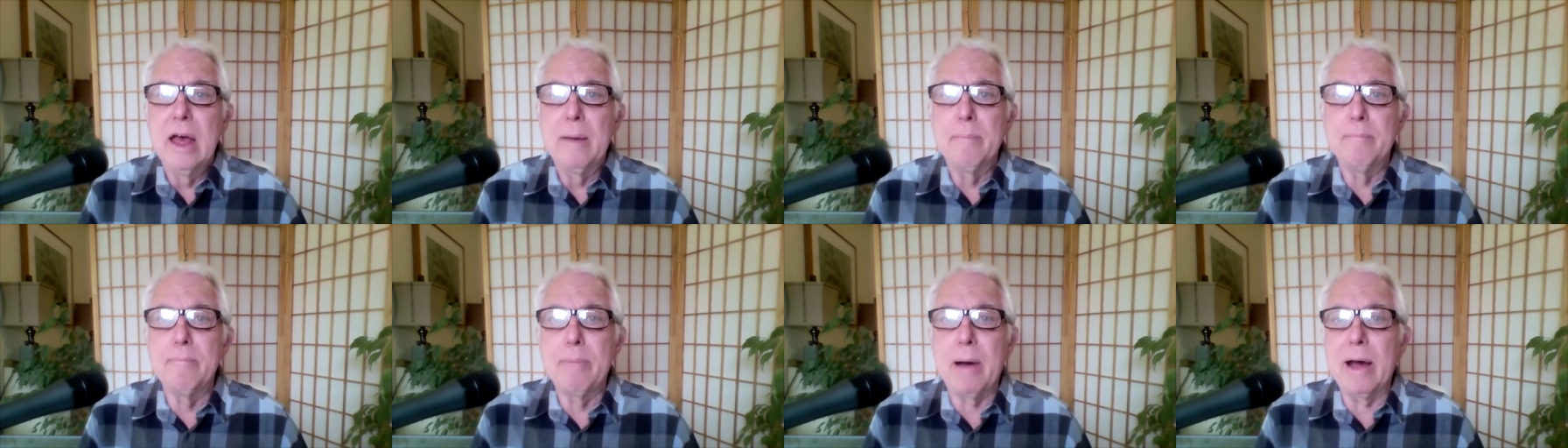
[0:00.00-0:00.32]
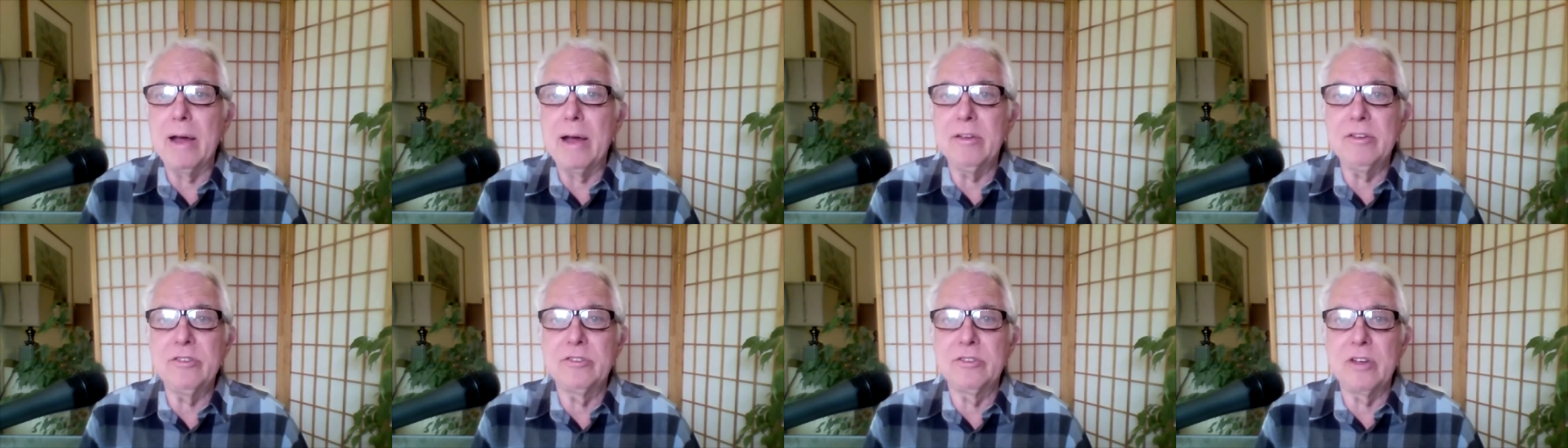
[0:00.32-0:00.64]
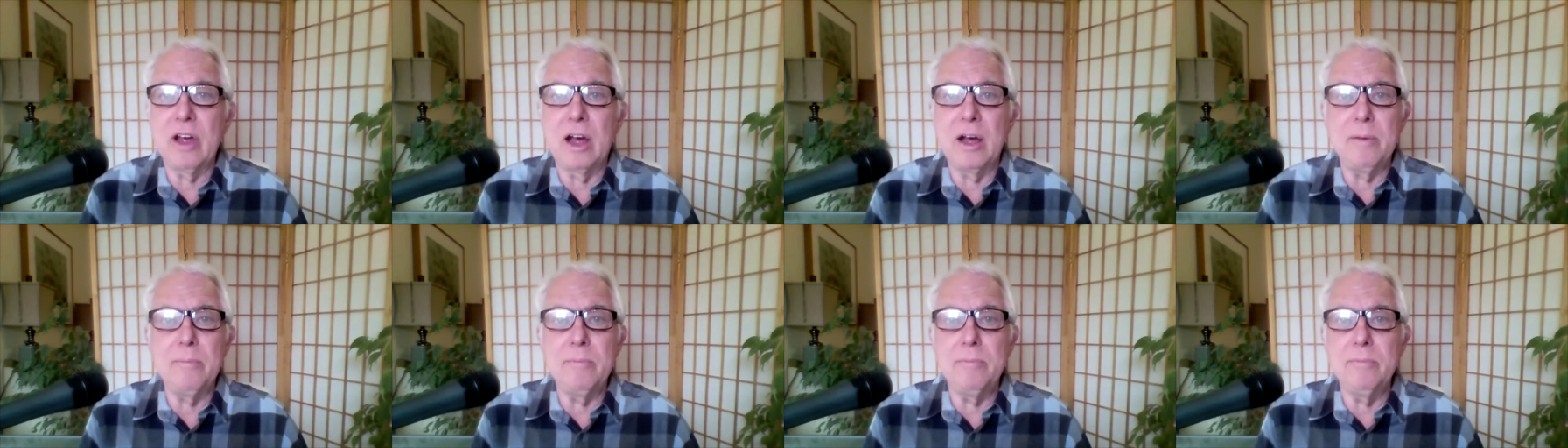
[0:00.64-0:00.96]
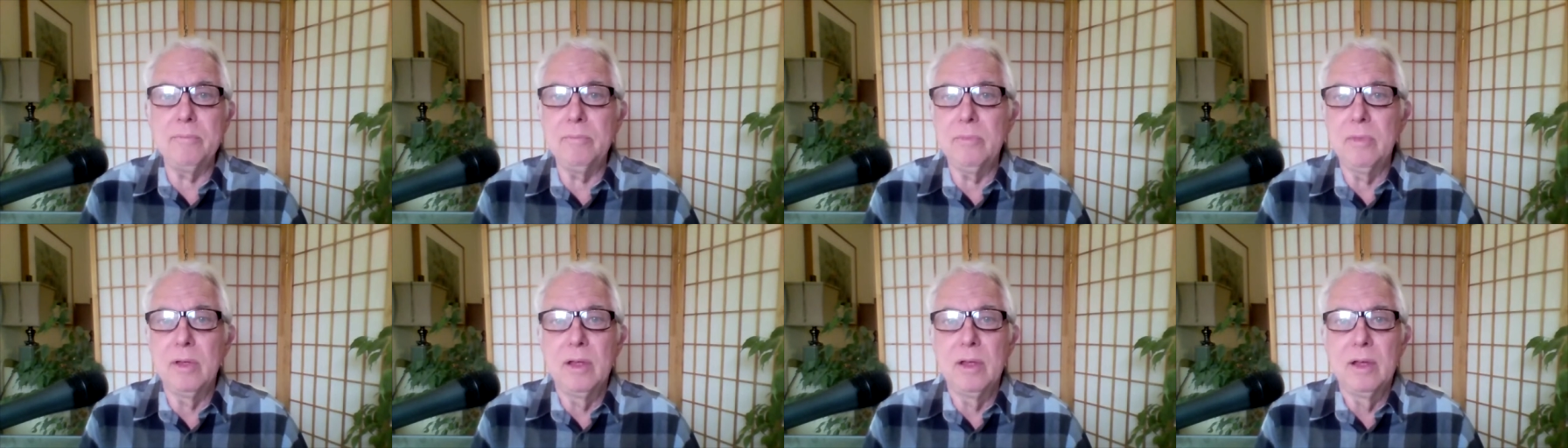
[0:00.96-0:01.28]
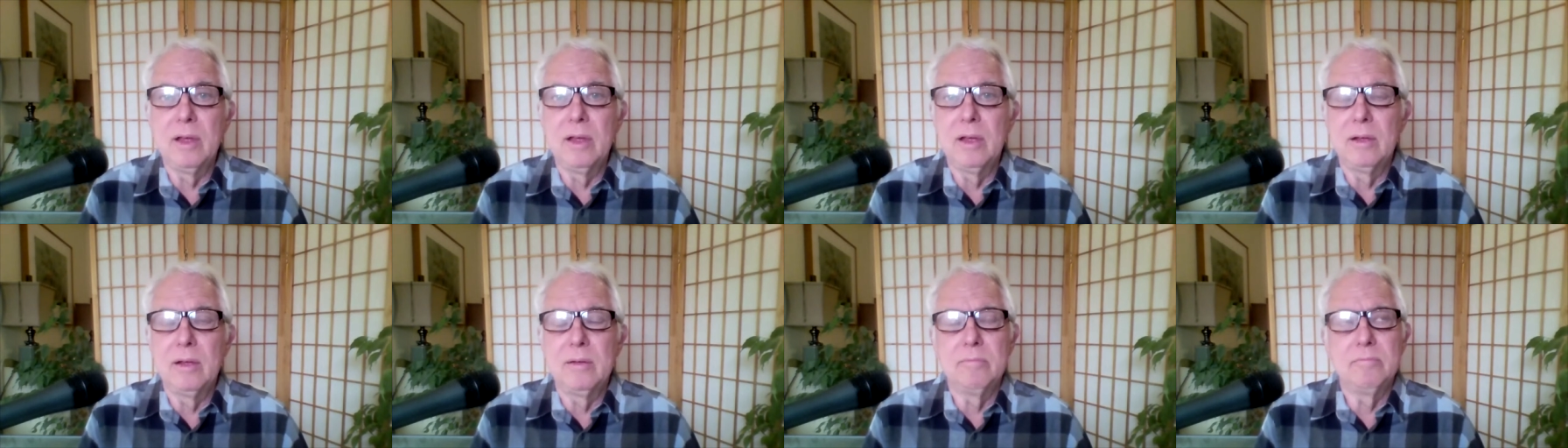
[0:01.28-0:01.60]
by some
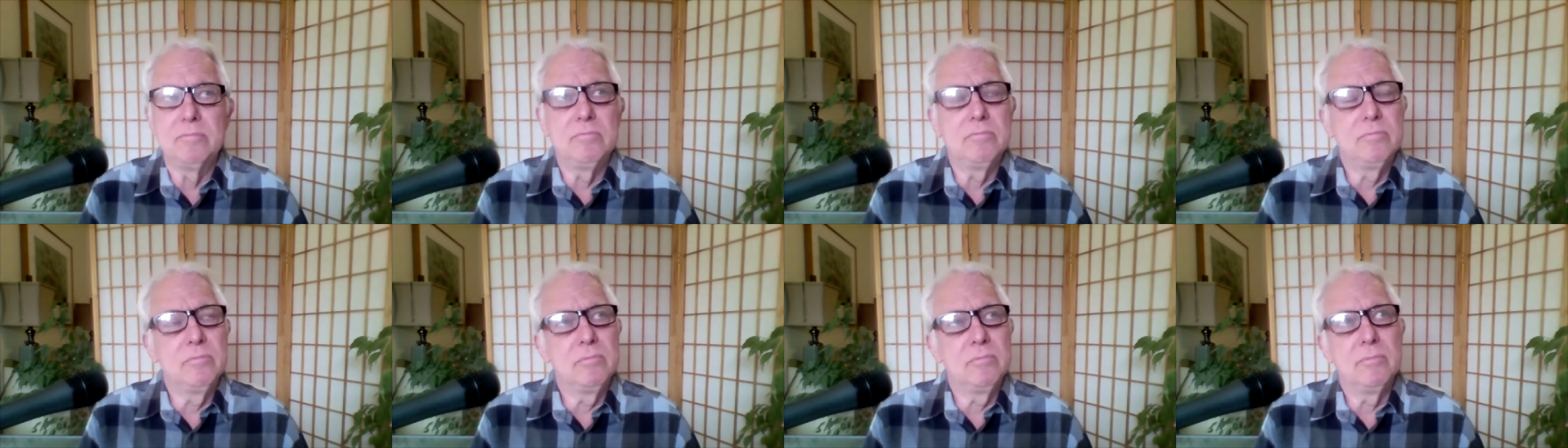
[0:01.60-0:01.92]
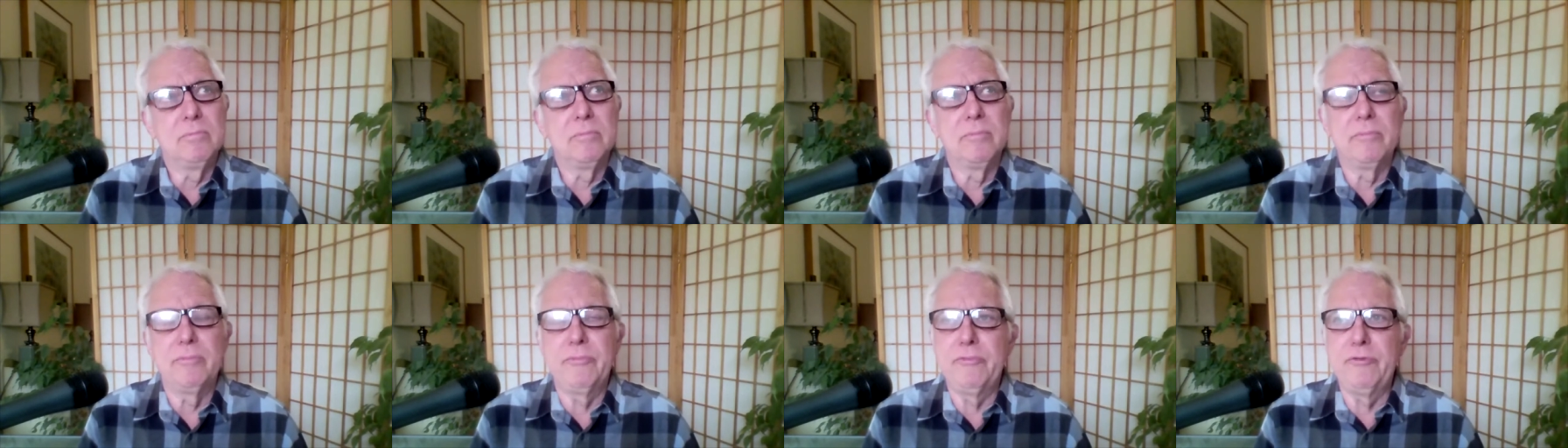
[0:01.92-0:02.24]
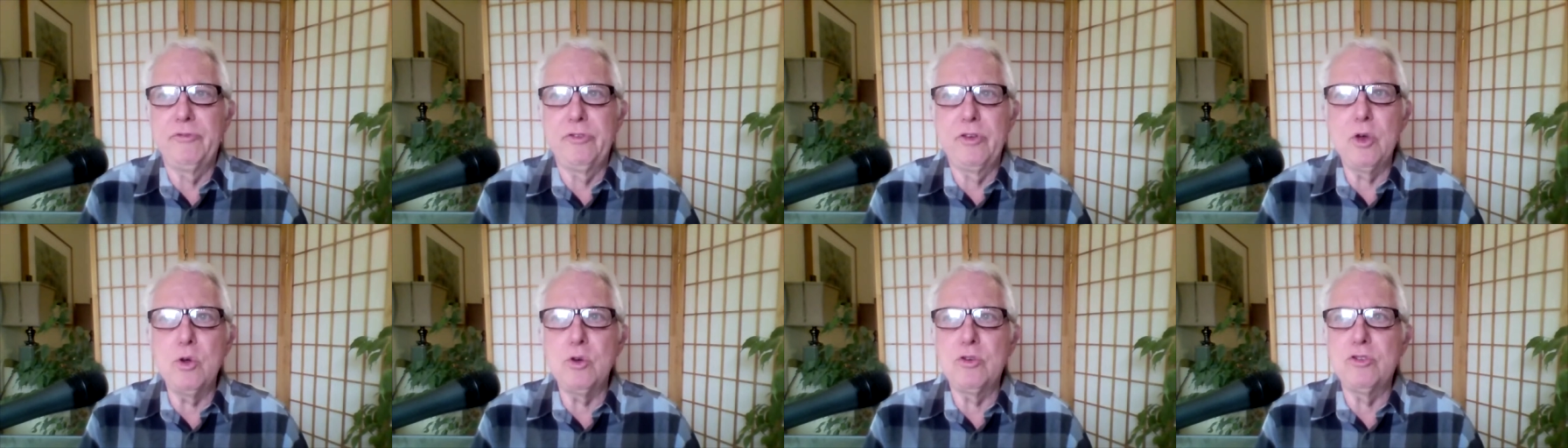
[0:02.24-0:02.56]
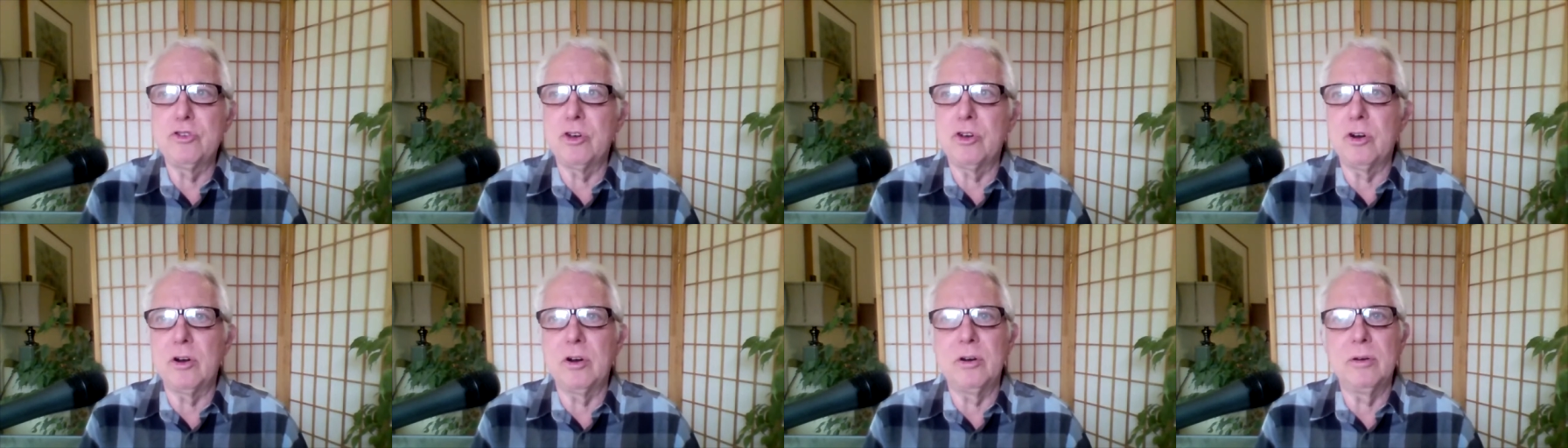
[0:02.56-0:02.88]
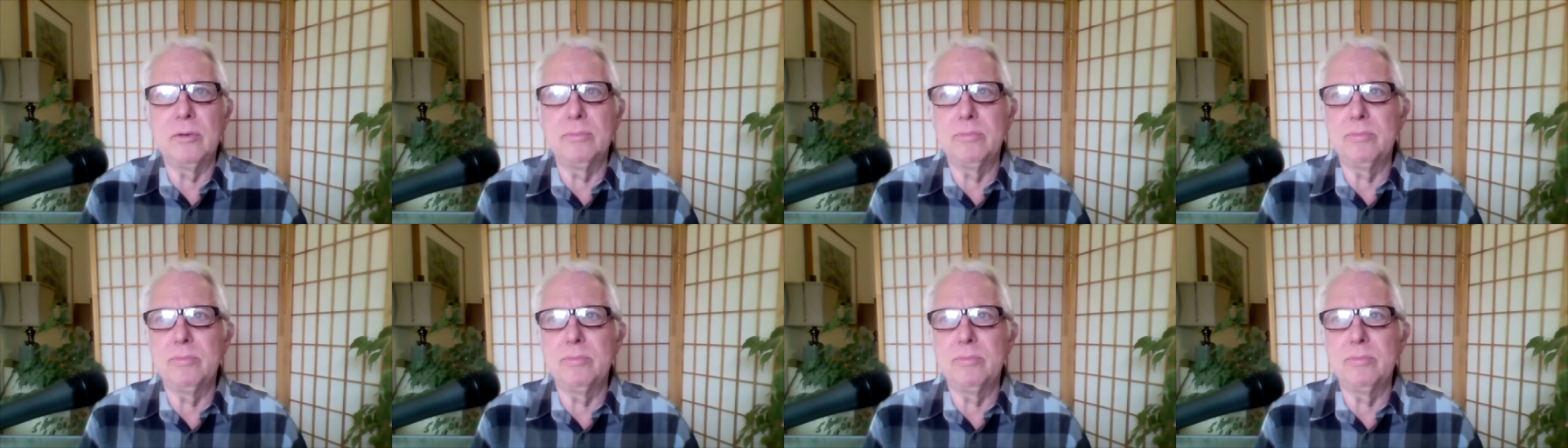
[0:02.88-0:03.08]
future